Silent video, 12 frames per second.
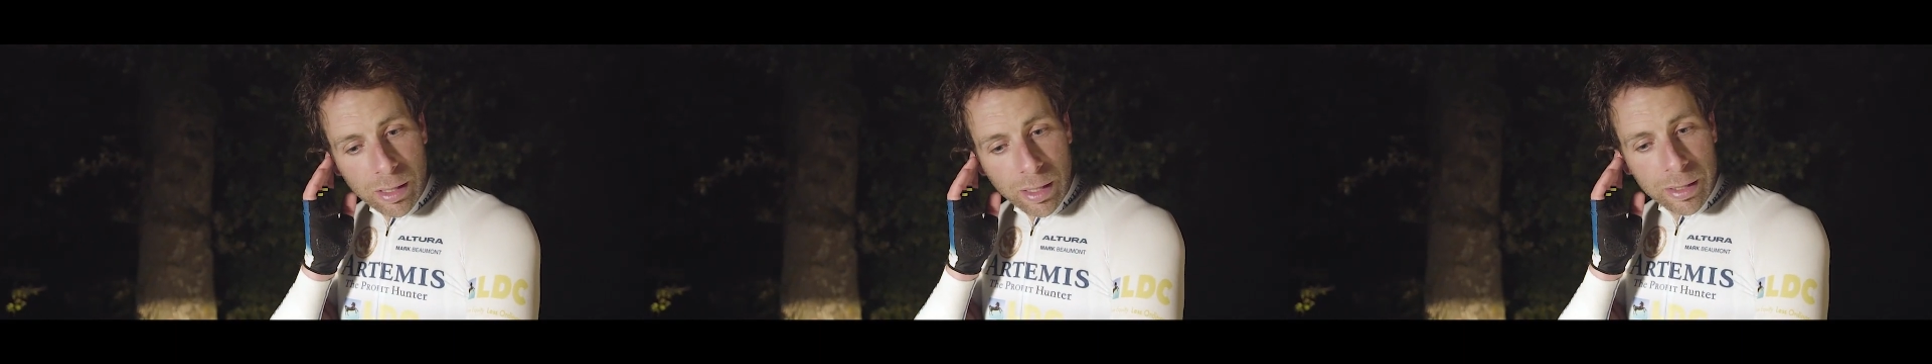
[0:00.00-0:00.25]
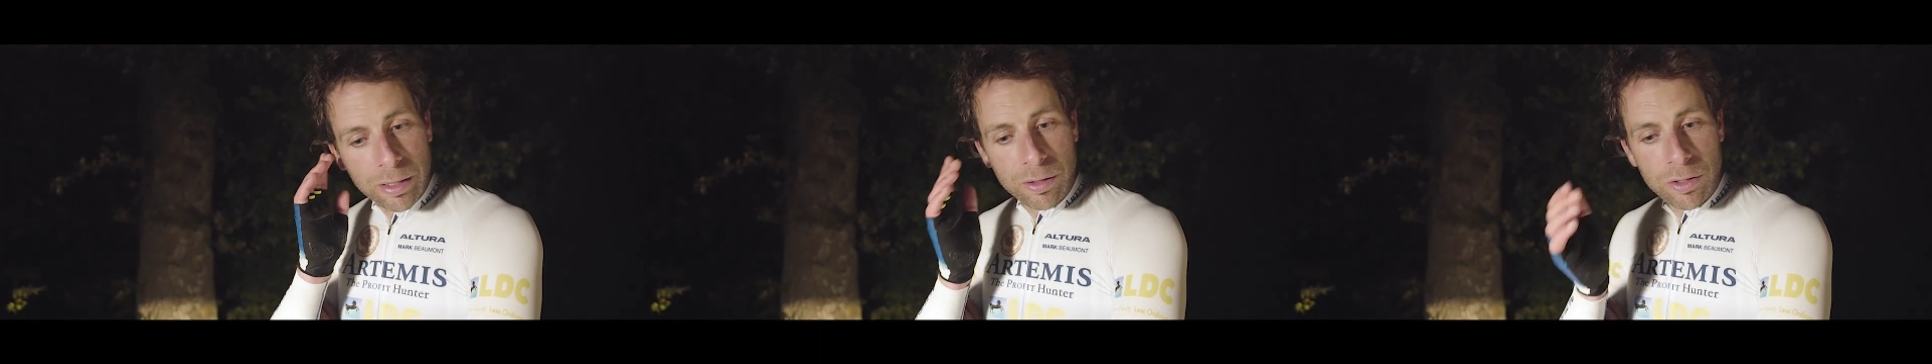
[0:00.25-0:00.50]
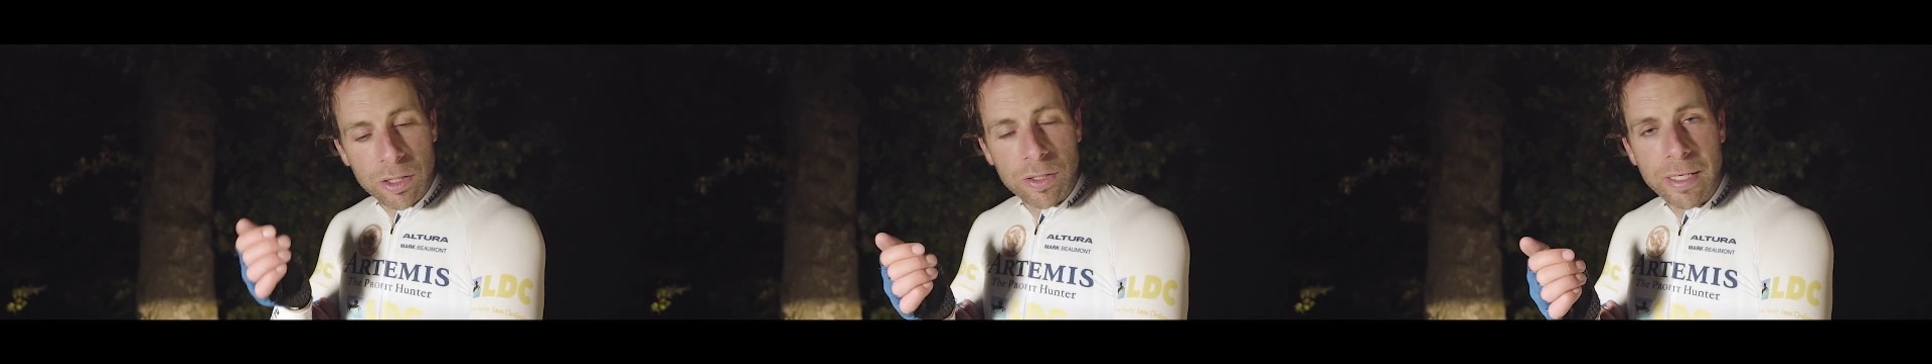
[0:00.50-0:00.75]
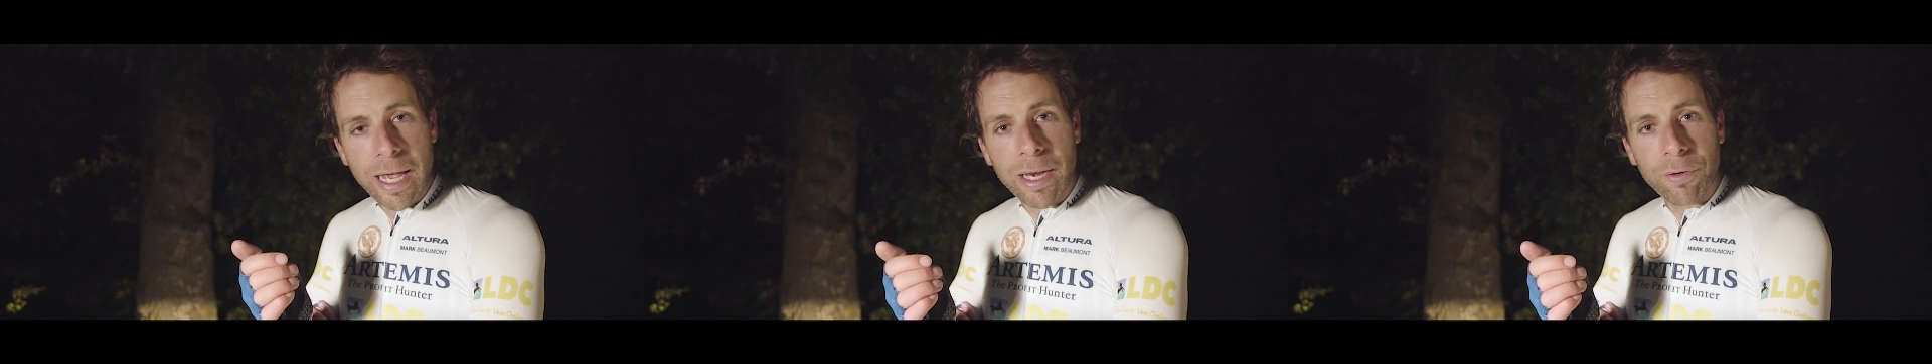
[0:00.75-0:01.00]
I think
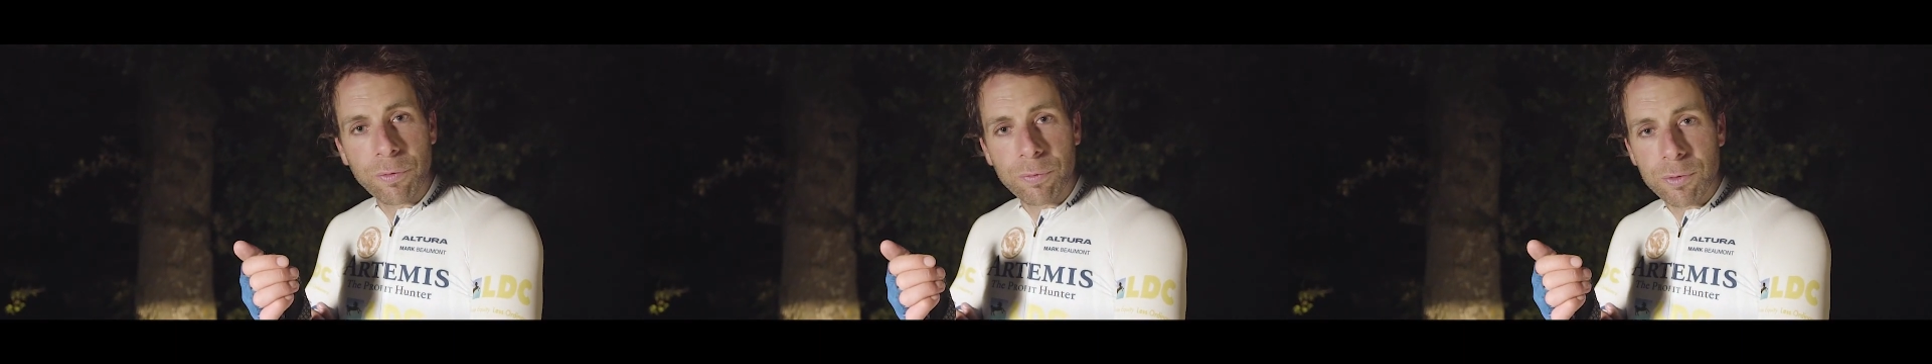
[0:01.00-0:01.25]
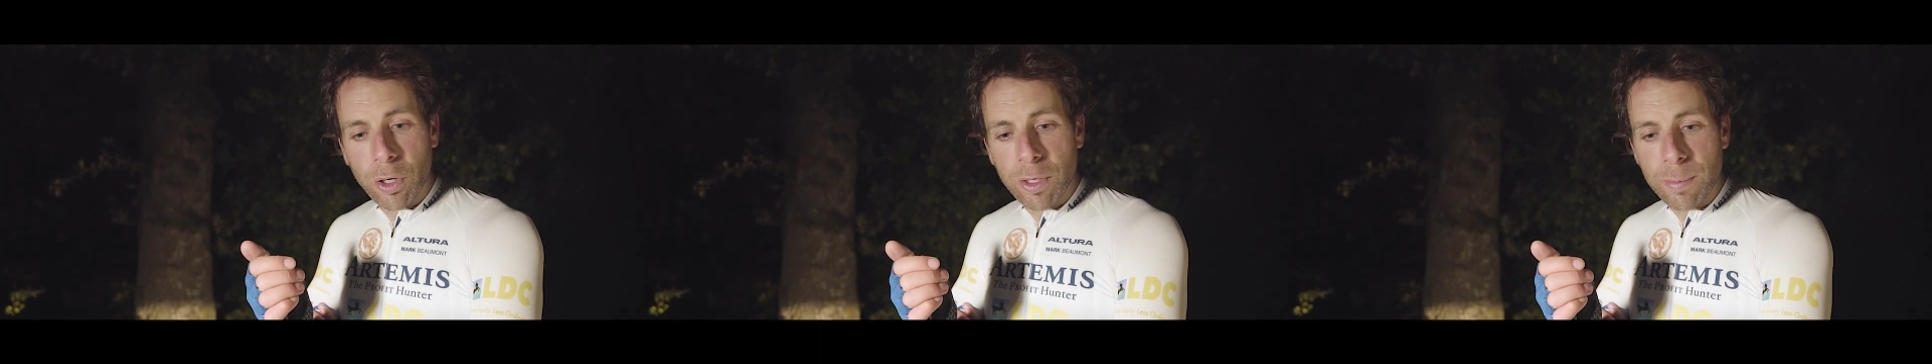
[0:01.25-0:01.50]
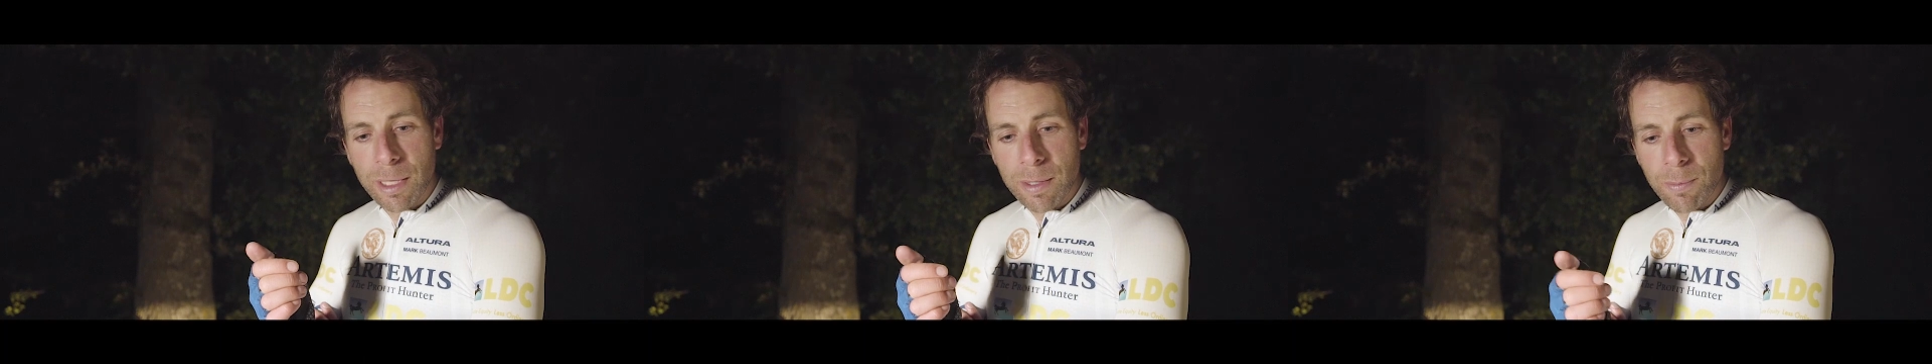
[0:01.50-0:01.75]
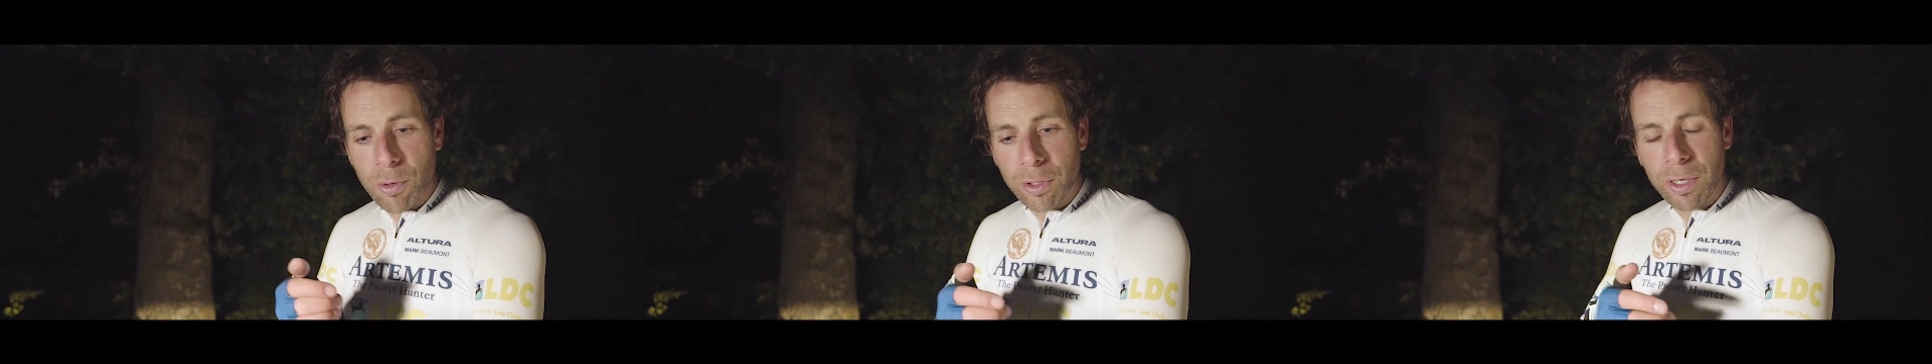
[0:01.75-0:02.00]
GCN are joining me in
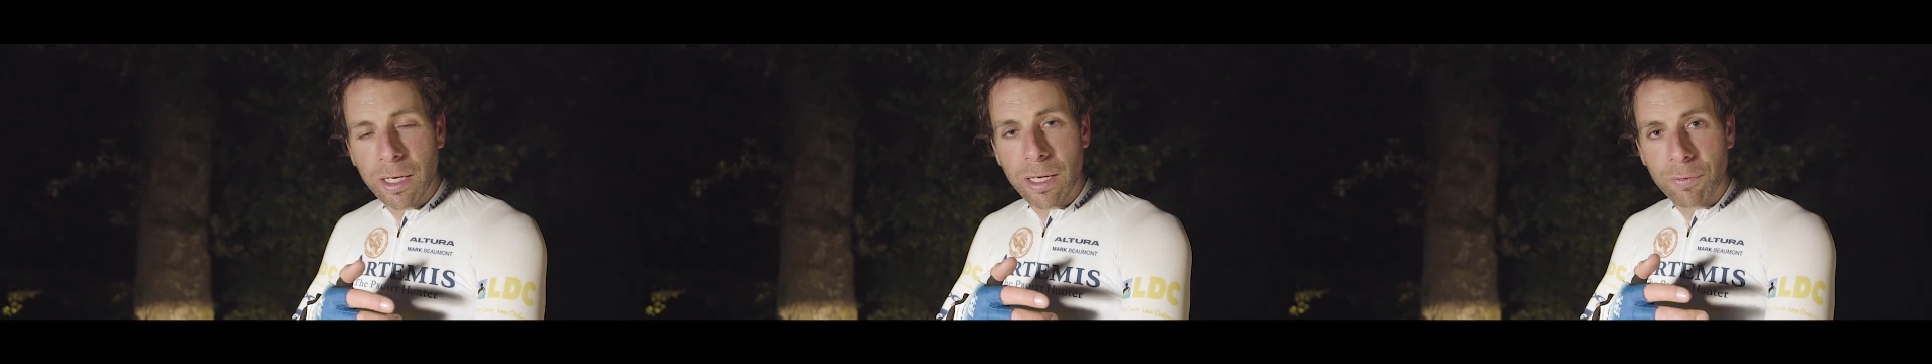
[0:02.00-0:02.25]
the morning.